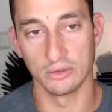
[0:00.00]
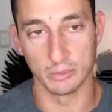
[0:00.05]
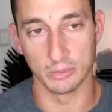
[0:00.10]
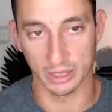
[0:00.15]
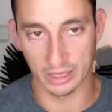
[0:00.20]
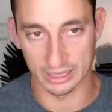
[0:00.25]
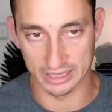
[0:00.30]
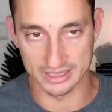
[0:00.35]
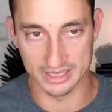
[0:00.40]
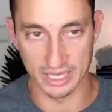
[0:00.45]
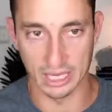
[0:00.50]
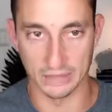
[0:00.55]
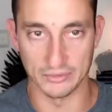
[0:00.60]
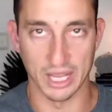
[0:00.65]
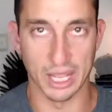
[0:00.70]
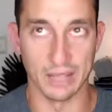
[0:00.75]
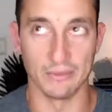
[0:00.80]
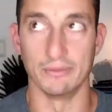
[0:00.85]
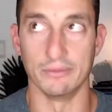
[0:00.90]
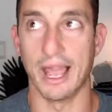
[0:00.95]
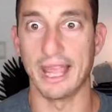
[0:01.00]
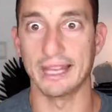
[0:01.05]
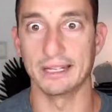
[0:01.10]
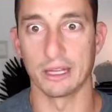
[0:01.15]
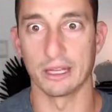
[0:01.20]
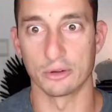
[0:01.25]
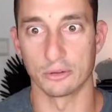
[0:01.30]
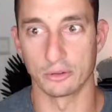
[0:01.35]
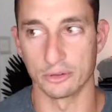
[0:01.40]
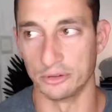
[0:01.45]
but like I said, if you have
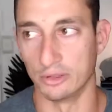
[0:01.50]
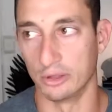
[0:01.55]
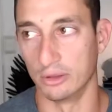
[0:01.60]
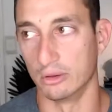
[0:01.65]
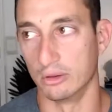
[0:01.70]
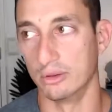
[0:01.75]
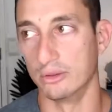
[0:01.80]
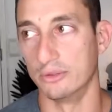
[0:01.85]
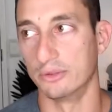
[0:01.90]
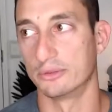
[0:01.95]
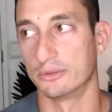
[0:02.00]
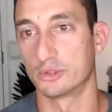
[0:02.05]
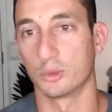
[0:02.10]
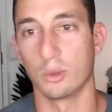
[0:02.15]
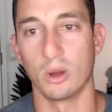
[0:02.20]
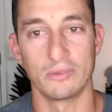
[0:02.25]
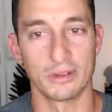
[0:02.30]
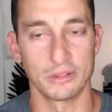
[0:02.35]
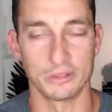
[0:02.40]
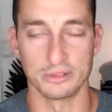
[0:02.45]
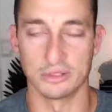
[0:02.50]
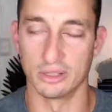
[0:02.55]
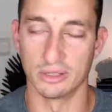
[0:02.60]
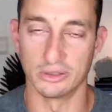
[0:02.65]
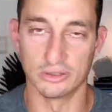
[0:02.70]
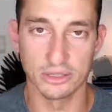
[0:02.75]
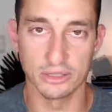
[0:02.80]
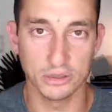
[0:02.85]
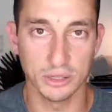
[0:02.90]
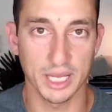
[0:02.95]
$800, $1,200,
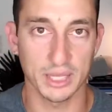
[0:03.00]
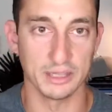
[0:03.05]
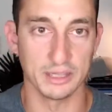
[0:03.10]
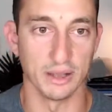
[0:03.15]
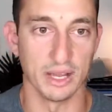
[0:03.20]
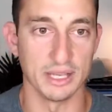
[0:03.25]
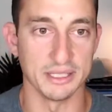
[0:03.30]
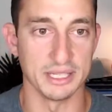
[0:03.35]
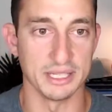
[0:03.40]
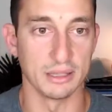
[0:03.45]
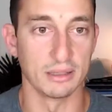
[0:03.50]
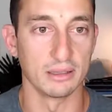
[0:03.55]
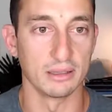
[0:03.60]
you get the idea.